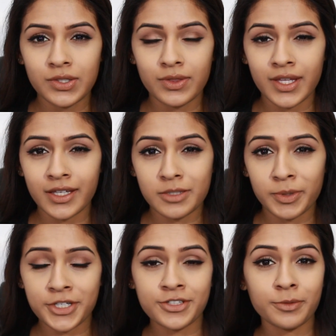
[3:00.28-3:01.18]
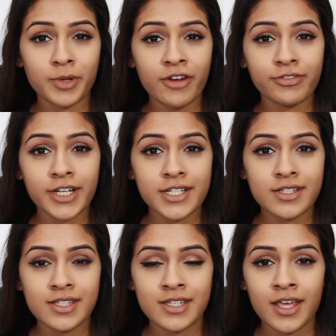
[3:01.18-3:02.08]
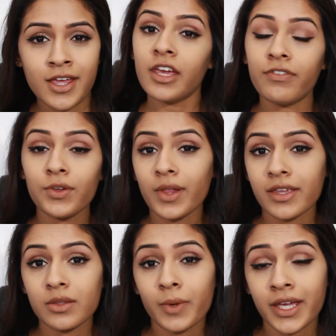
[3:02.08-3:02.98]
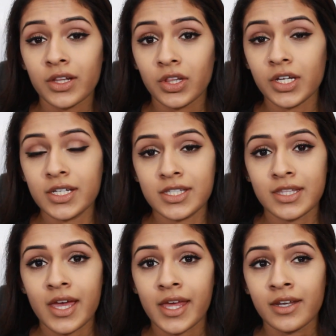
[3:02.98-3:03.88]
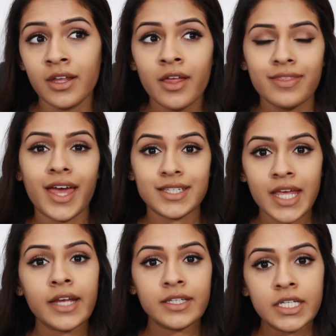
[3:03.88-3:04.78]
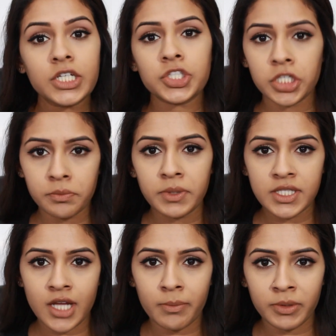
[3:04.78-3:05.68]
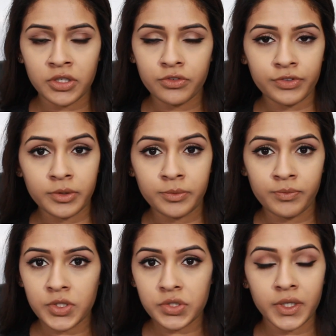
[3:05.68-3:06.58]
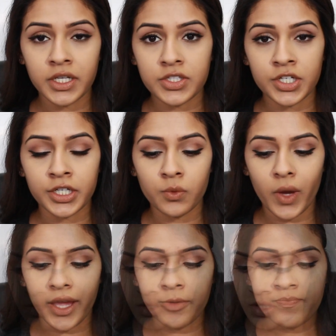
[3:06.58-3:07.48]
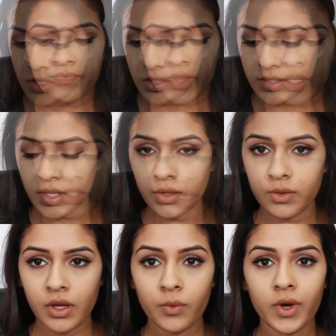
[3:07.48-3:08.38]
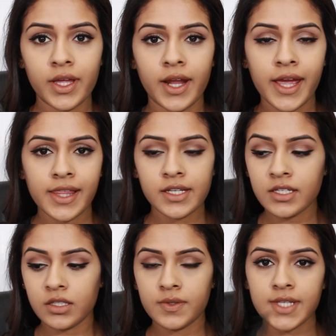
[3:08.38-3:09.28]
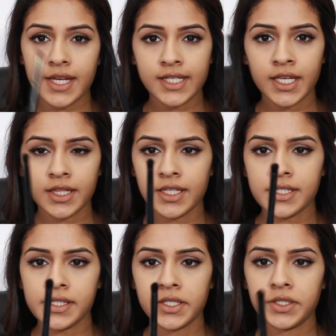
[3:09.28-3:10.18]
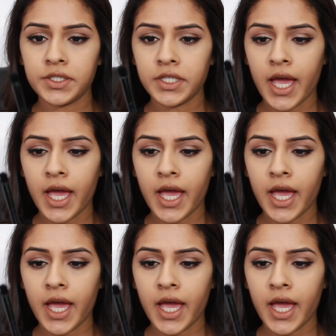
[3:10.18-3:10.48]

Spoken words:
do think it's personal preference. If you like the way it looks, then that technique shouldn't be stopping you from doing it a certain way. So what I like to do is I take this little